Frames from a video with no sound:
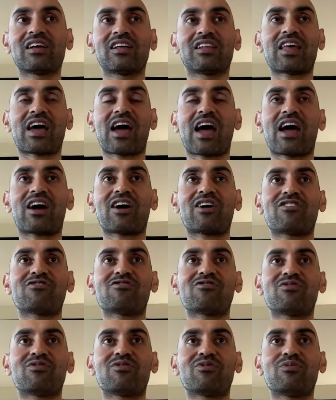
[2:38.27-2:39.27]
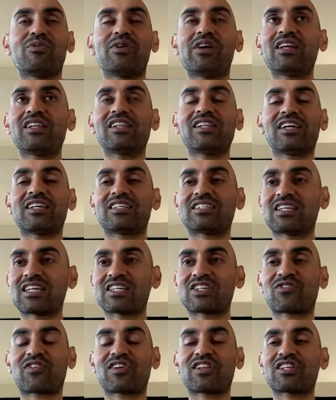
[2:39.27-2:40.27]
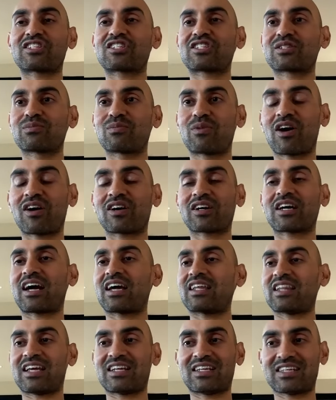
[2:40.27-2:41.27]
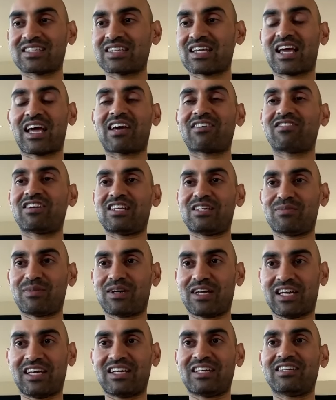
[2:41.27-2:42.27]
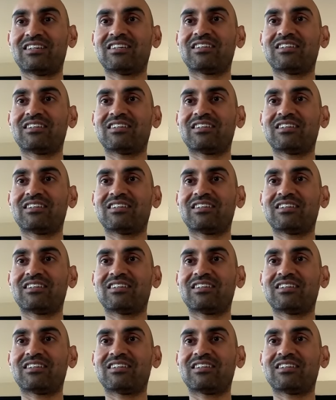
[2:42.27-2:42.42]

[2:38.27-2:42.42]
that really exist for the small guy that doesn't have any money.